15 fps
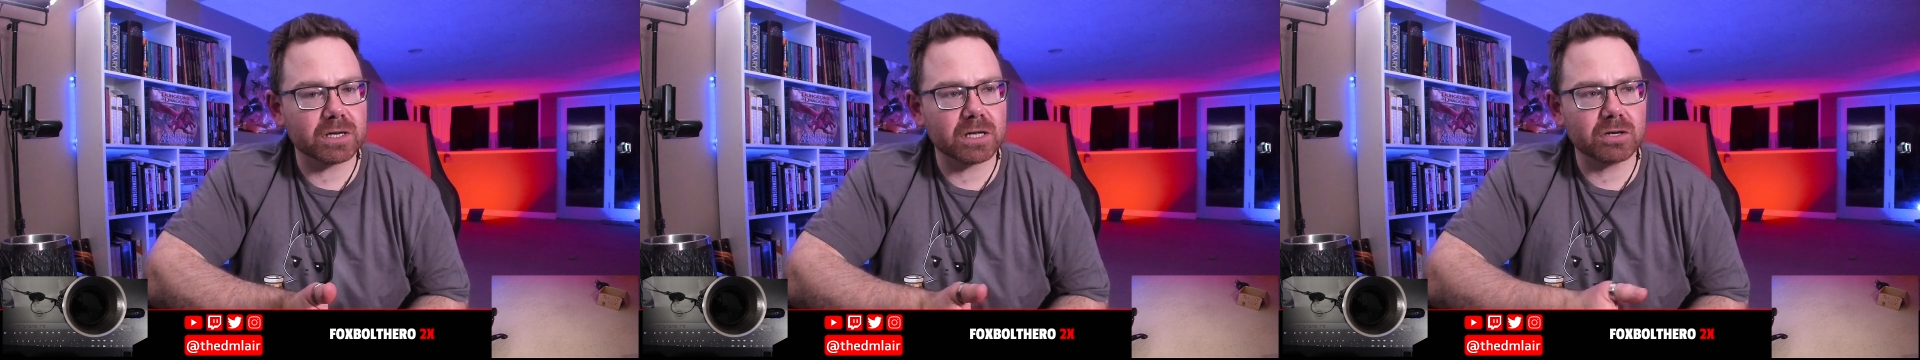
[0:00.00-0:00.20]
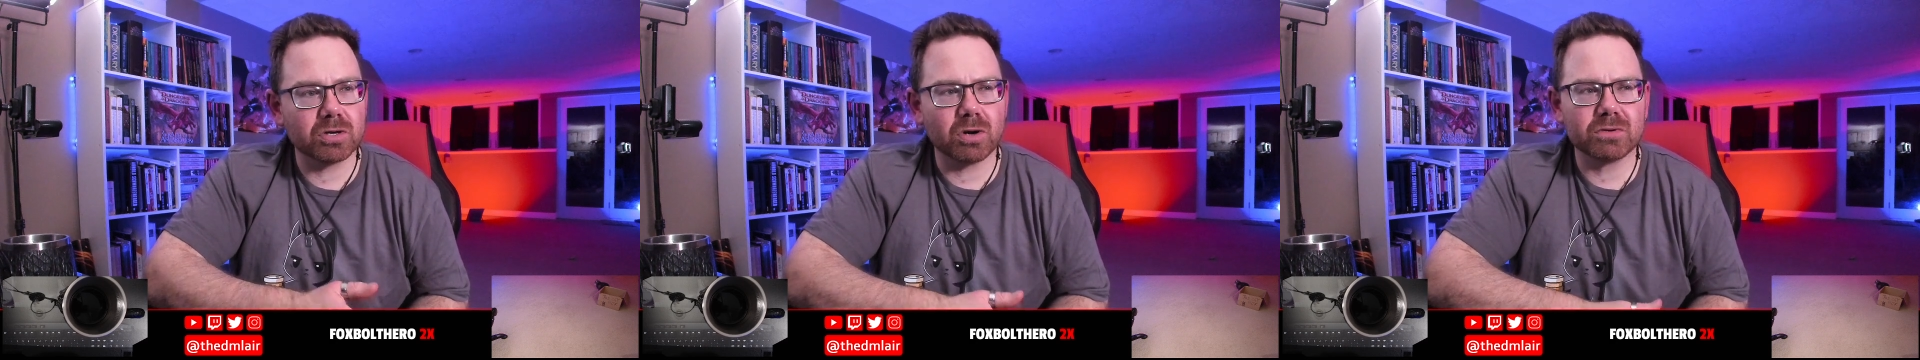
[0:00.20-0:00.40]

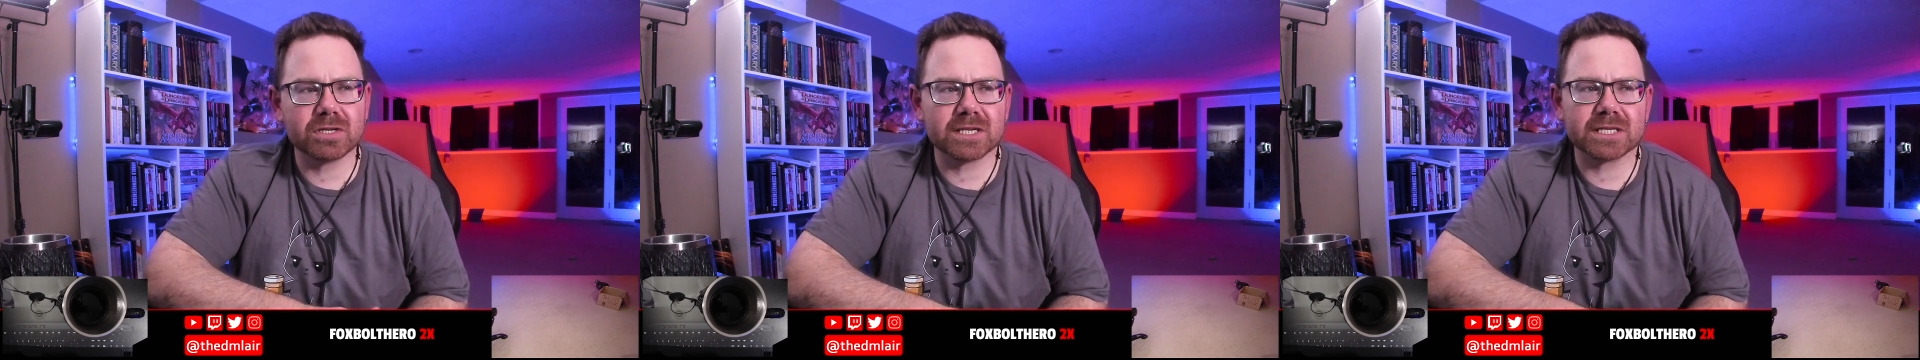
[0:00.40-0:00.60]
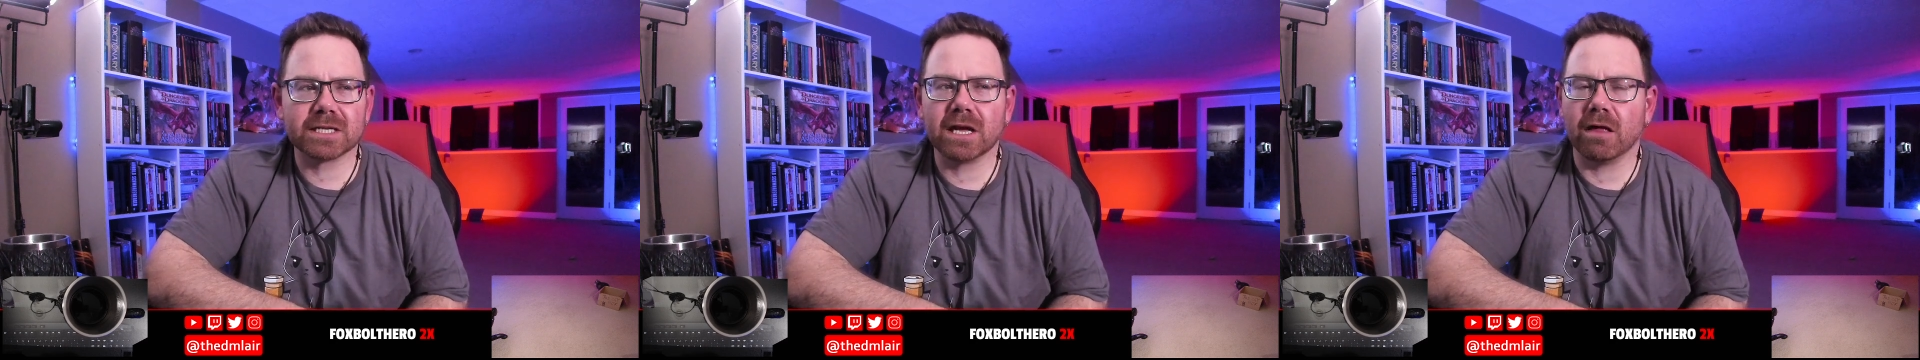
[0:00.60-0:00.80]
You don't
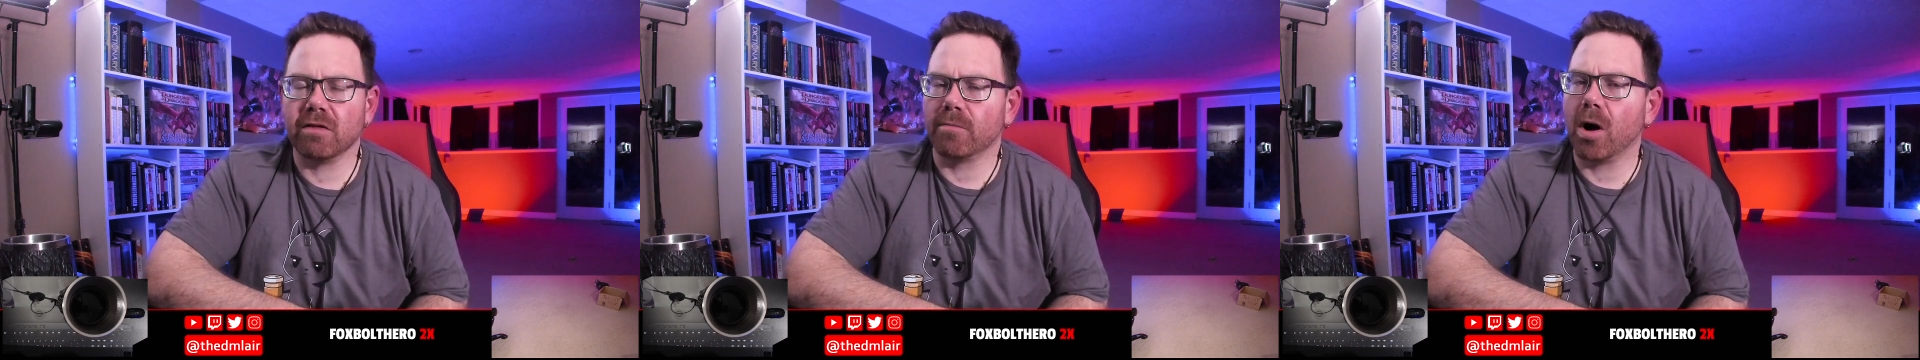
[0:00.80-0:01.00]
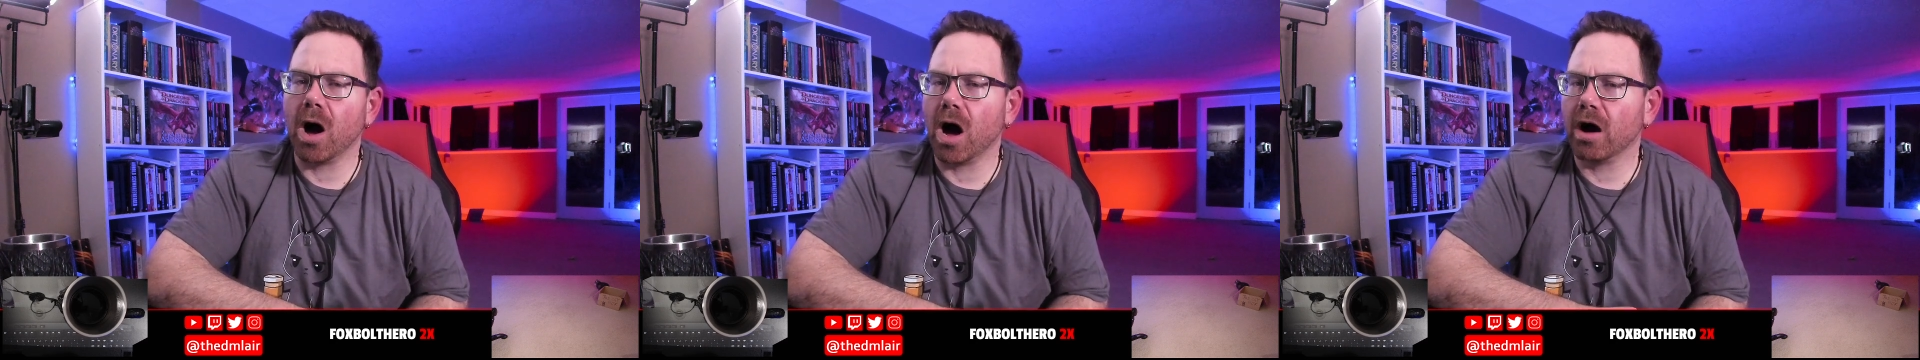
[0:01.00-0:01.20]
just kill them
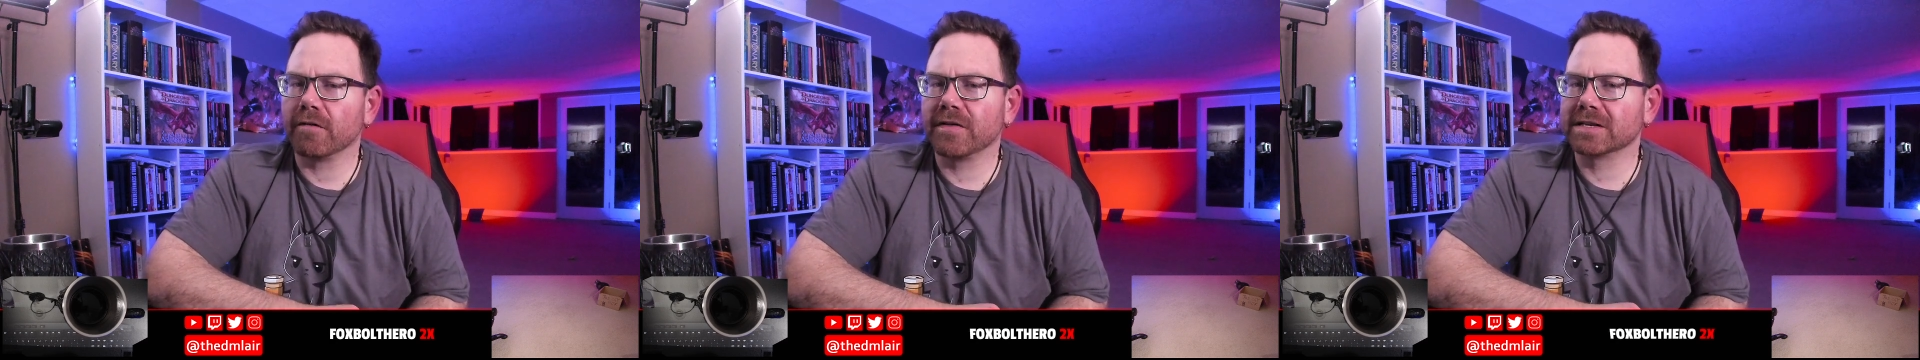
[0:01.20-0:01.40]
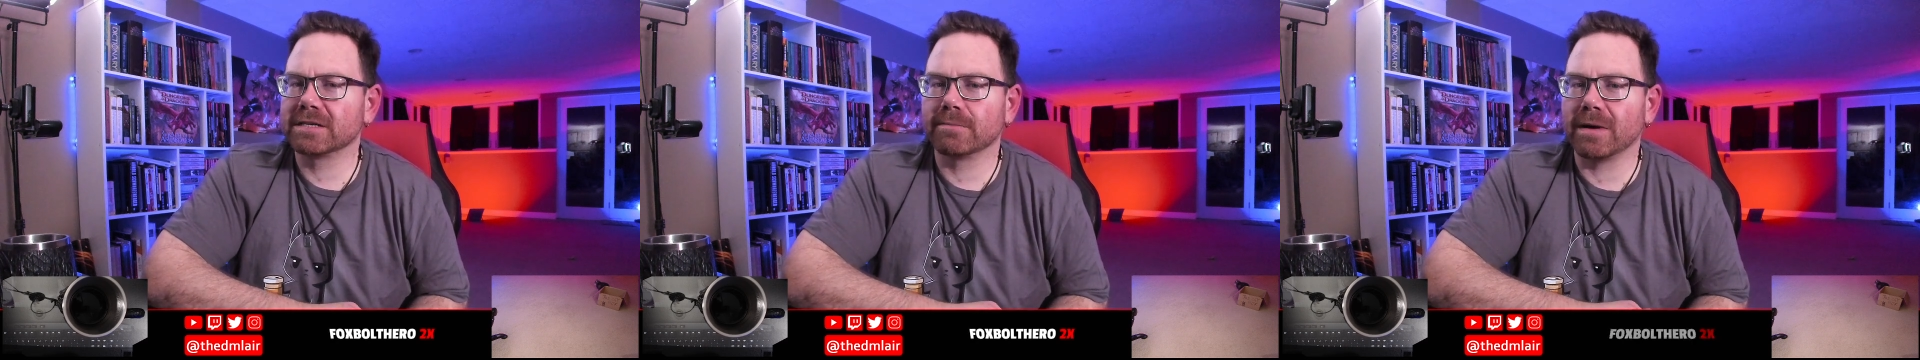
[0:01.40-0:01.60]
off.
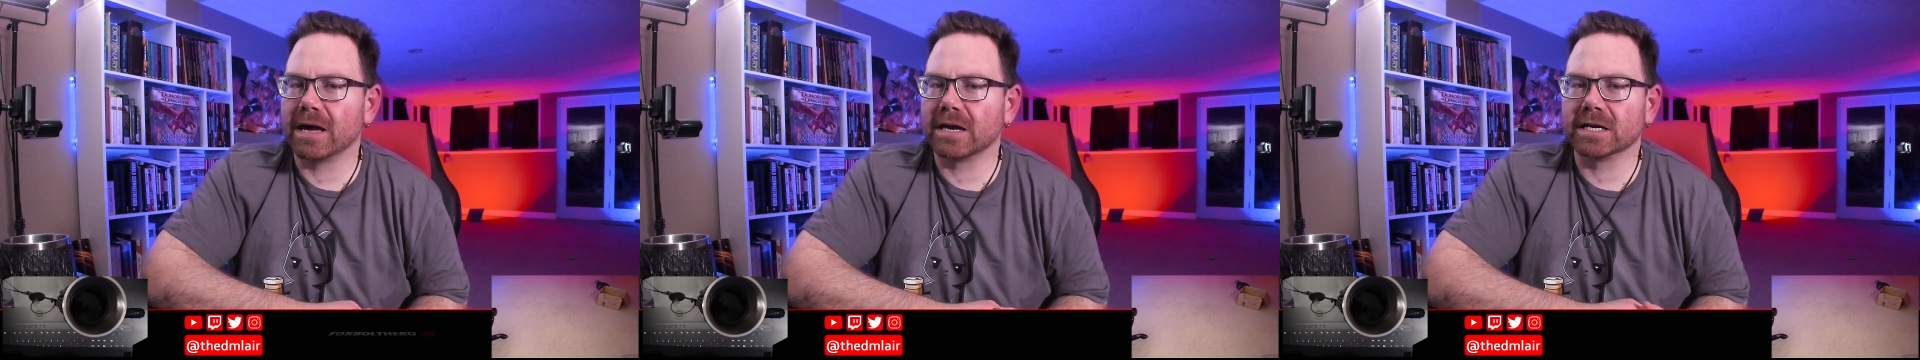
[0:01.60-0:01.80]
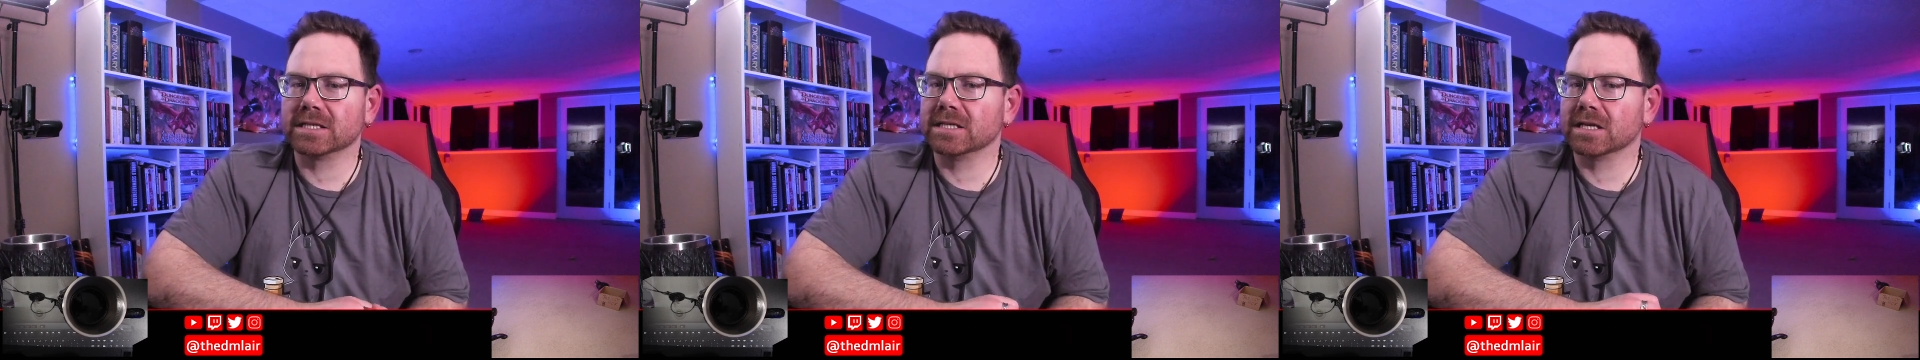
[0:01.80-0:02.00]
That's a bad
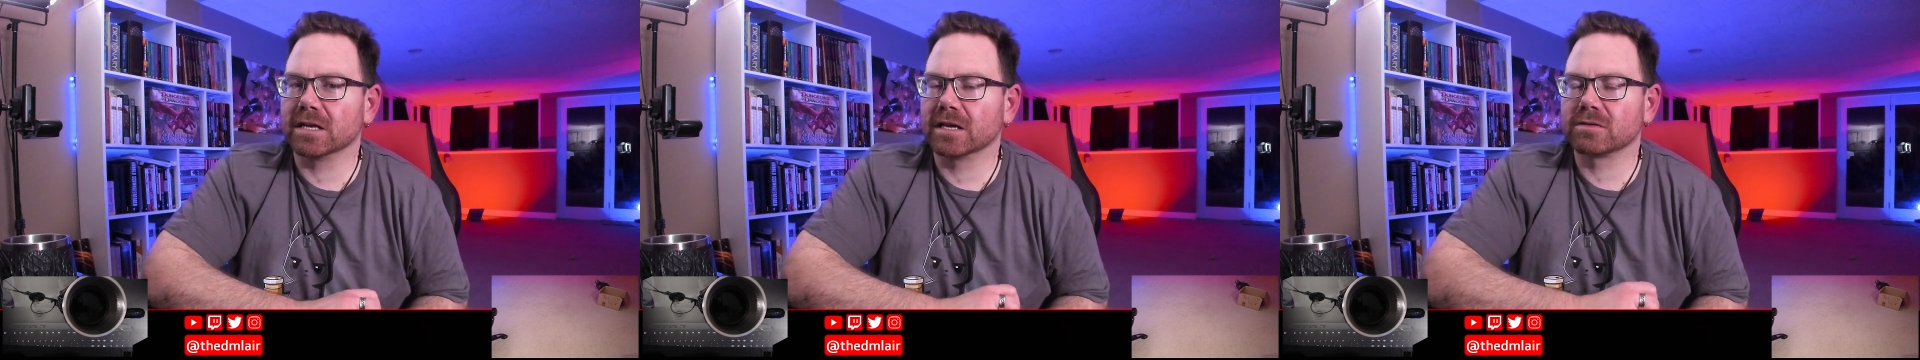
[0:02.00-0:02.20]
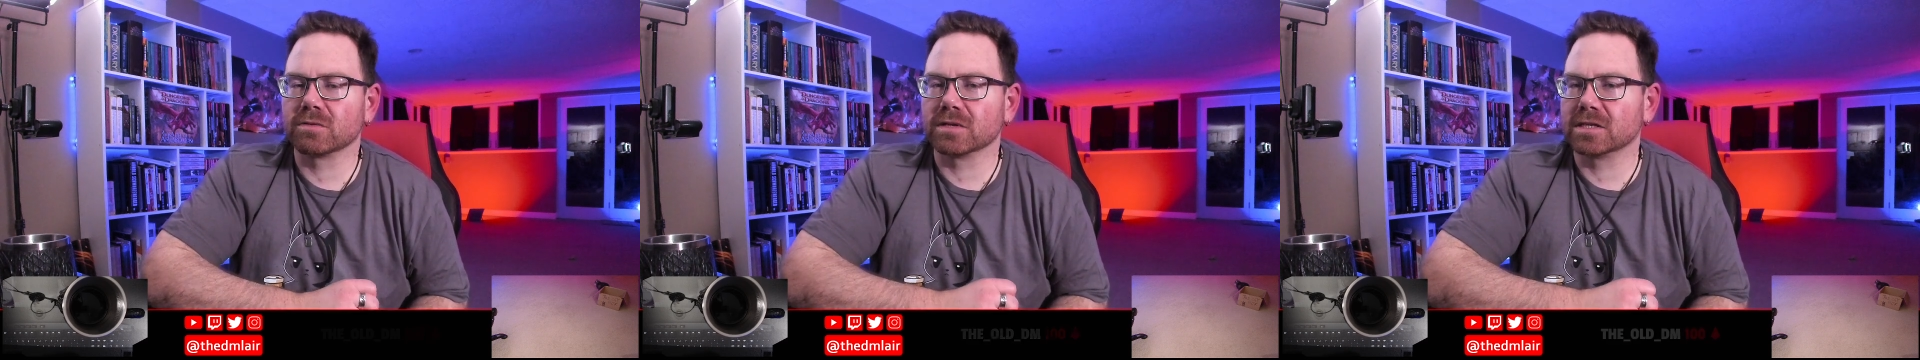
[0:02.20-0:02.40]
idea.
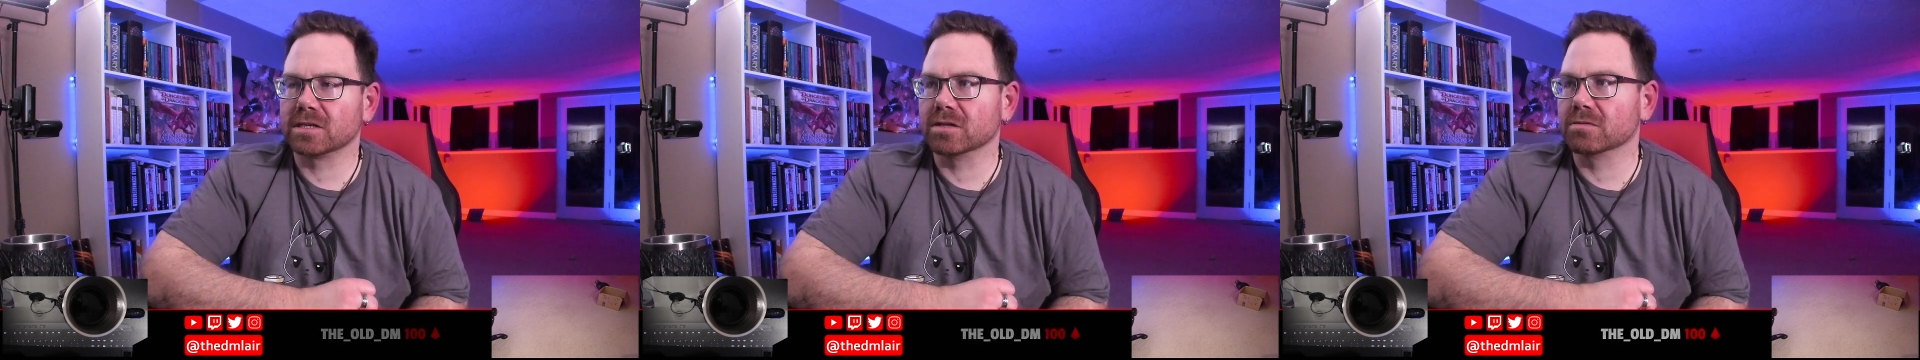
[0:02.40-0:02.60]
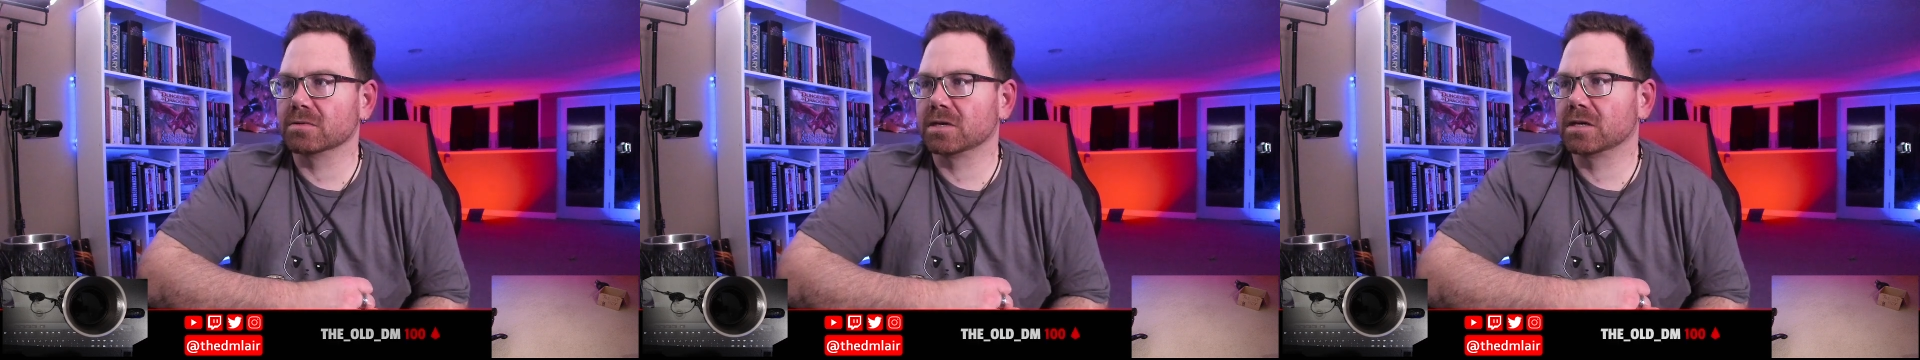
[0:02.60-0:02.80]
That's really
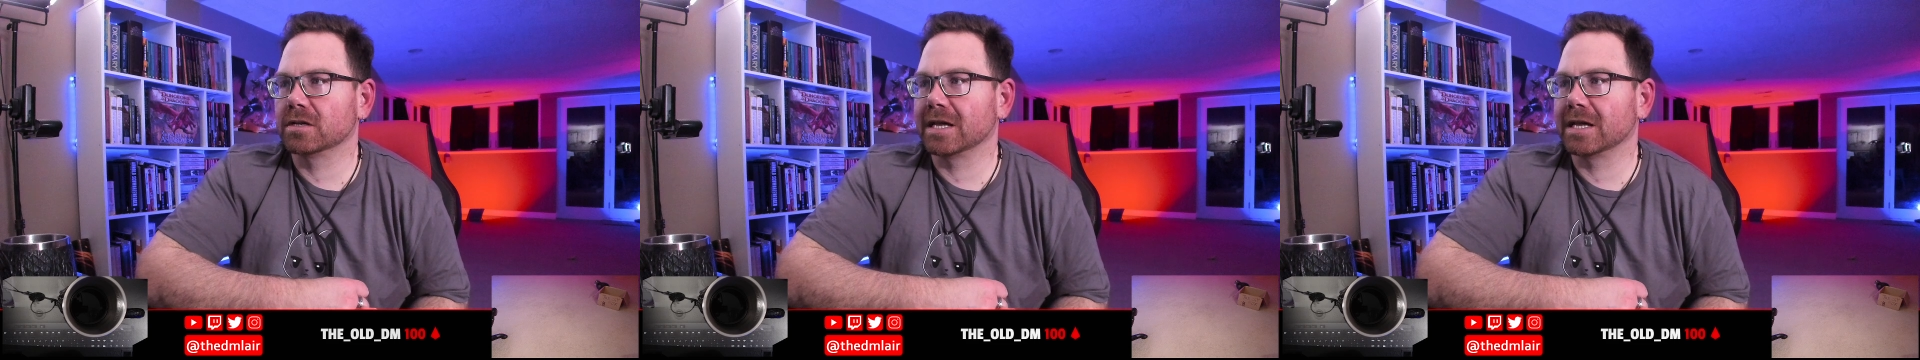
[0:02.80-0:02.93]
stupid.